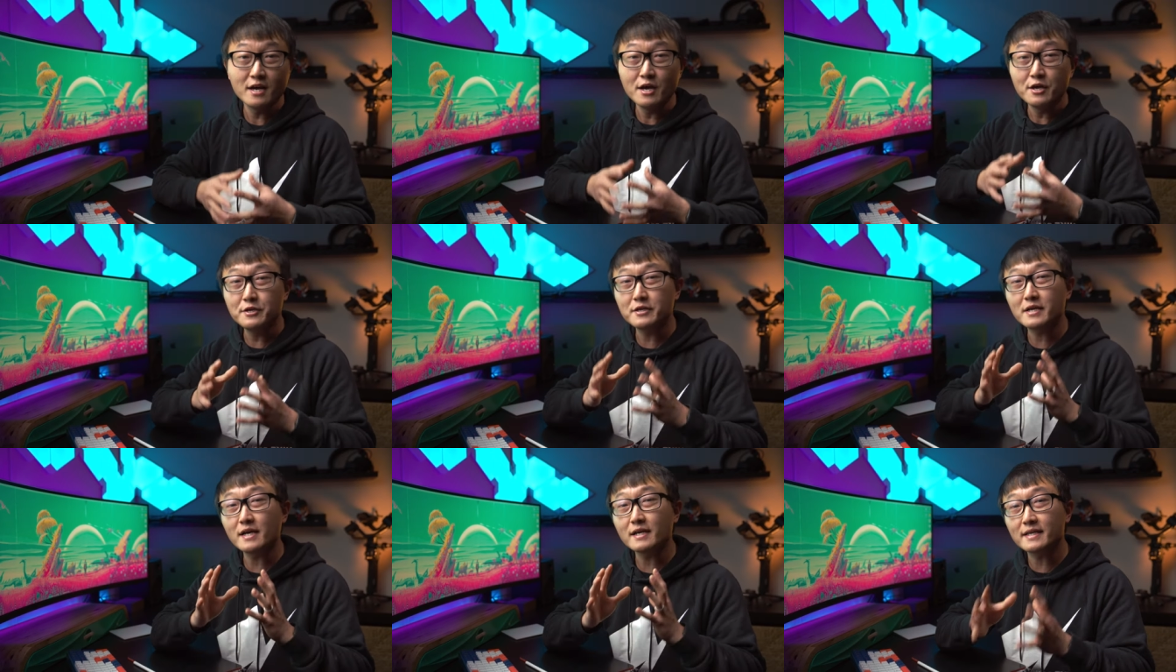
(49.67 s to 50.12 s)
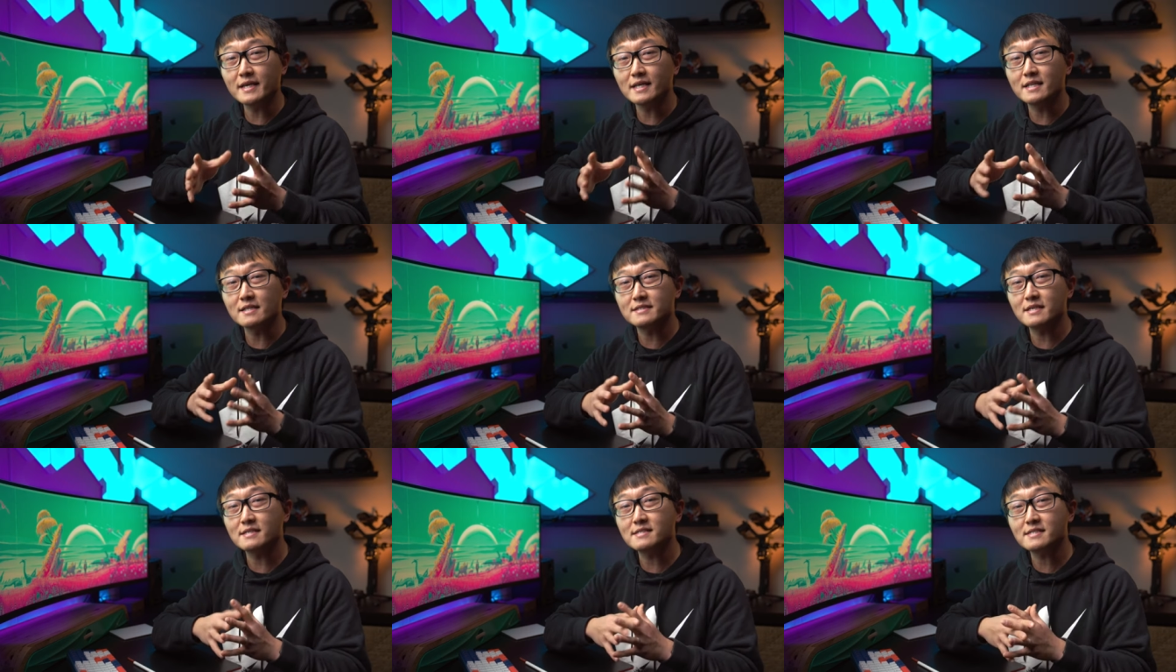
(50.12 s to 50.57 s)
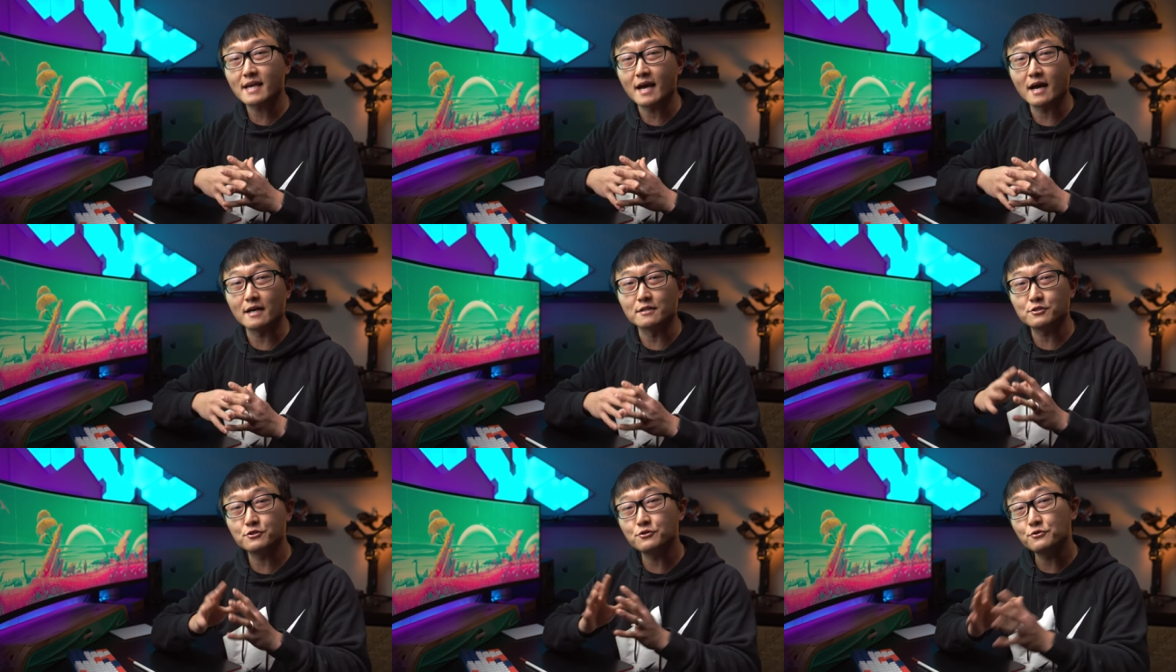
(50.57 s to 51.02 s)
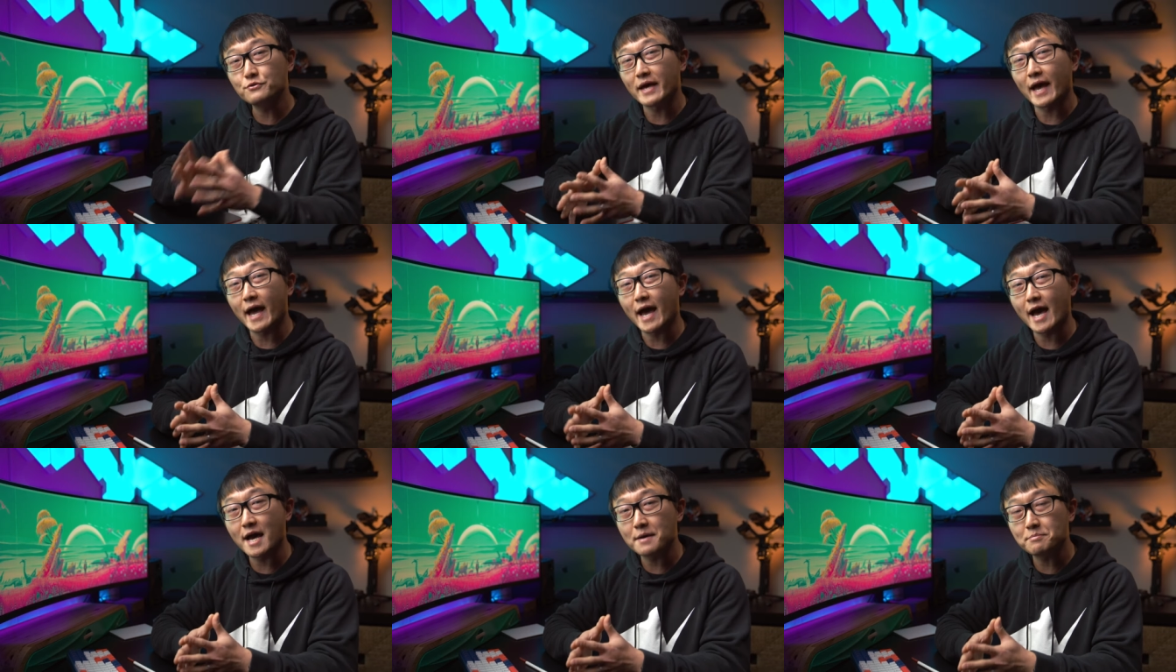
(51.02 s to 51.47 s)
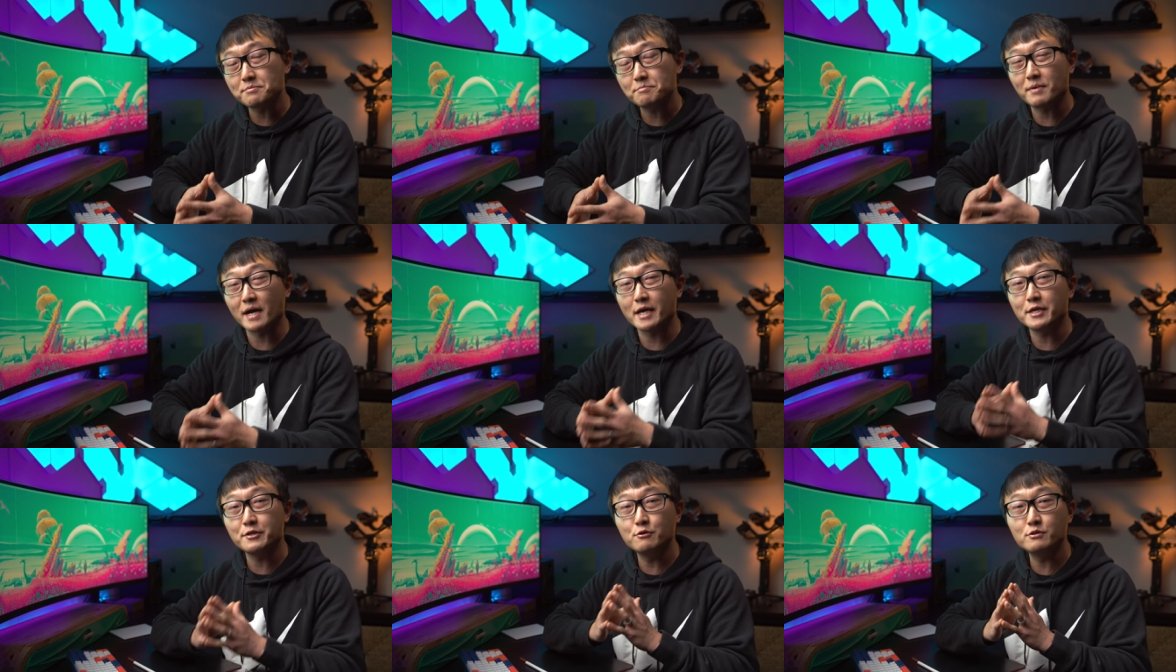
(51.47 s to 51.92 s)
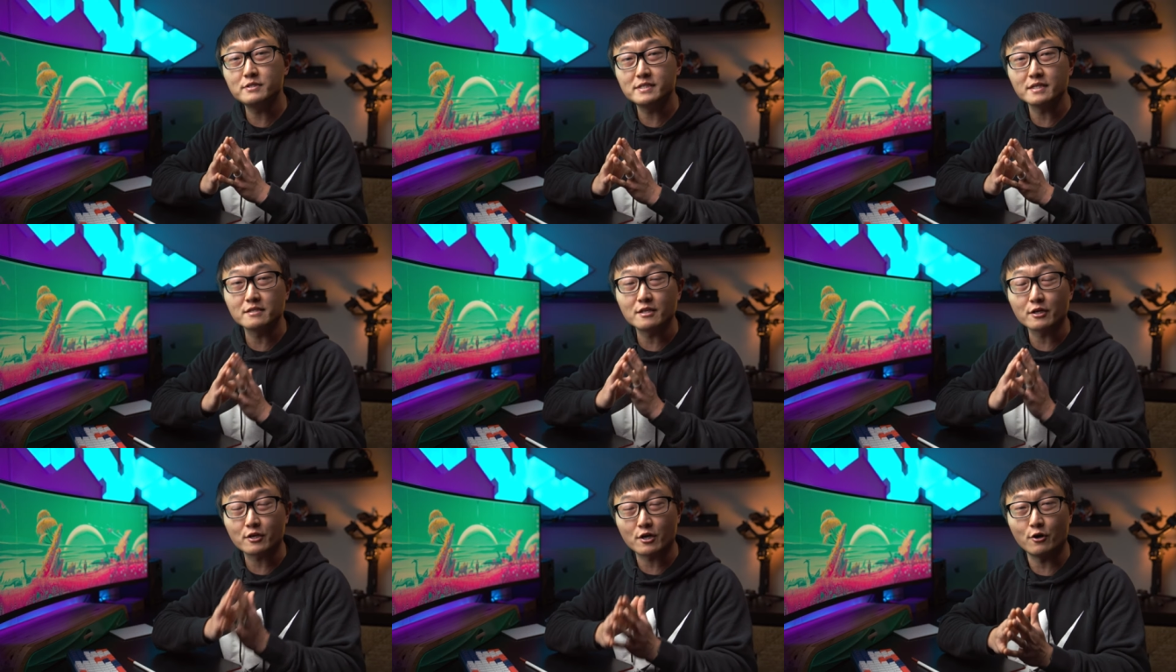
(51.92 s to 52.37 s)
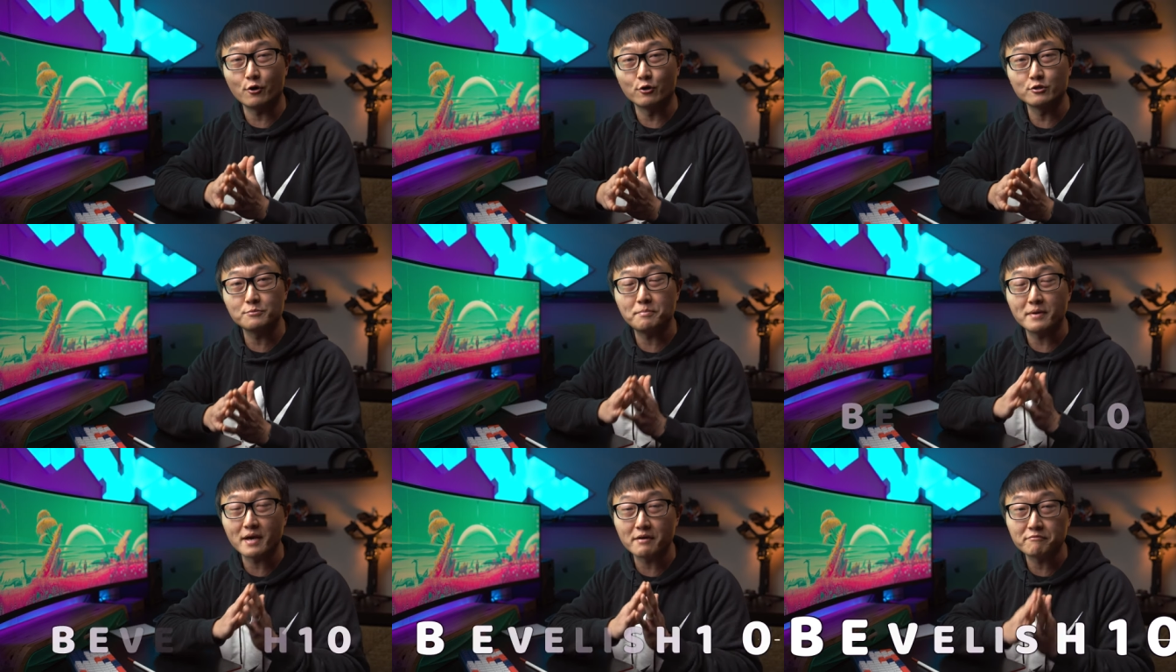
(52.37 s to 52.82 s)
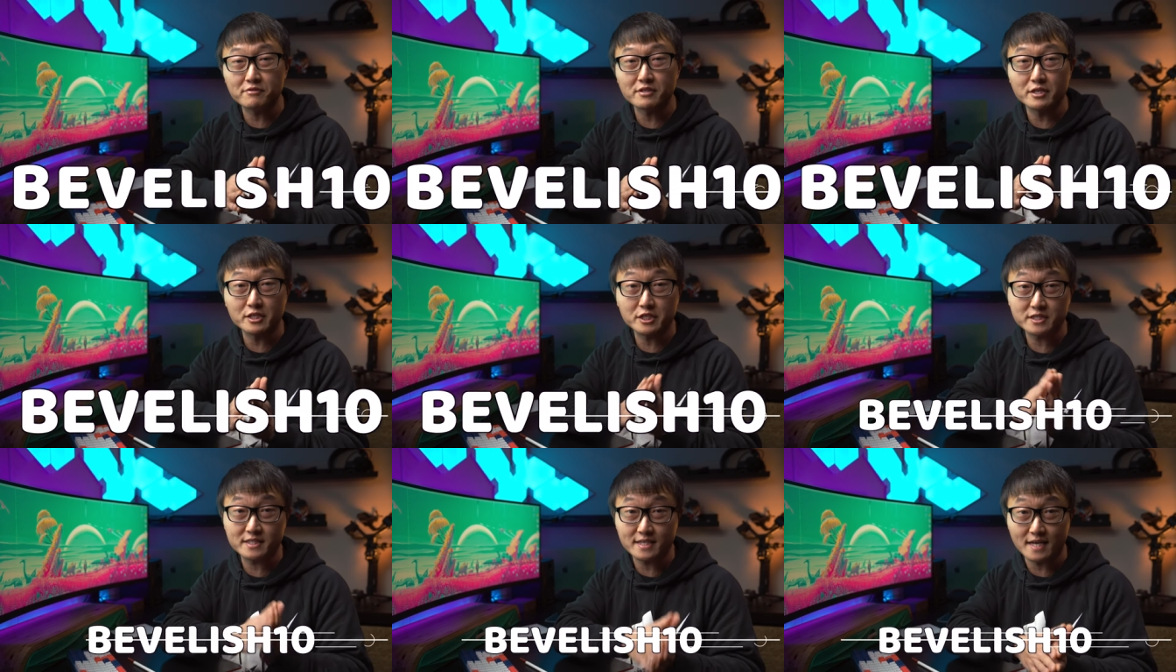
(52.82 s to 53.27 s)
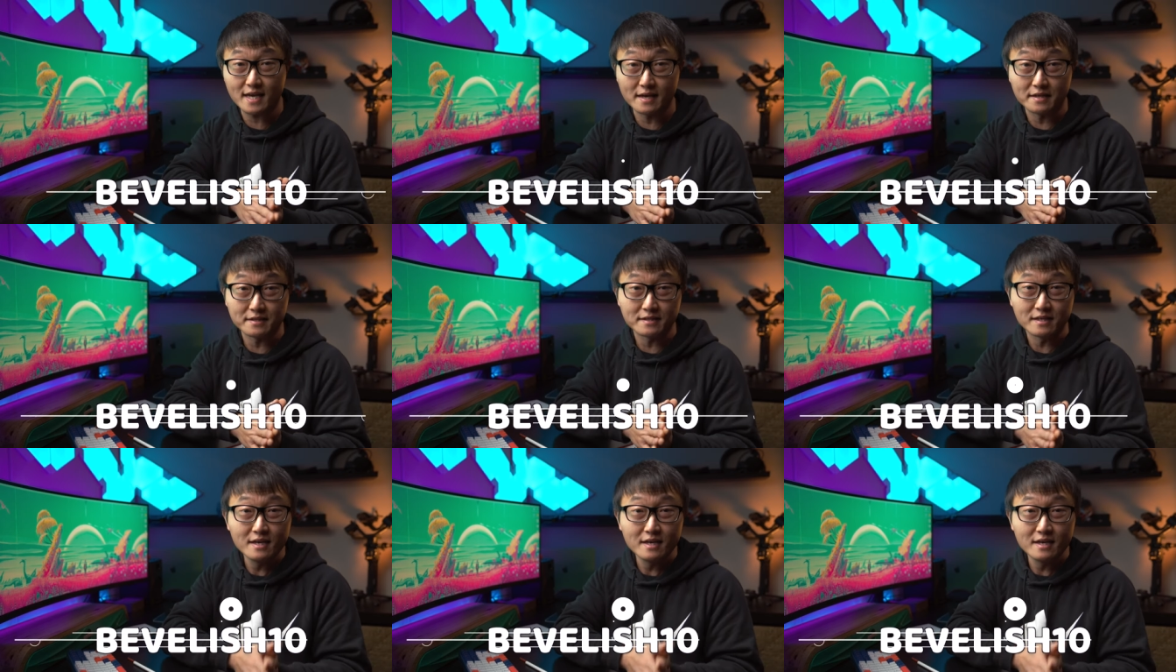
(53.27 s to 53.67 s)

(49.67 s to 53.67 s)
you can get a discount to the app by using the code BEVELISH10.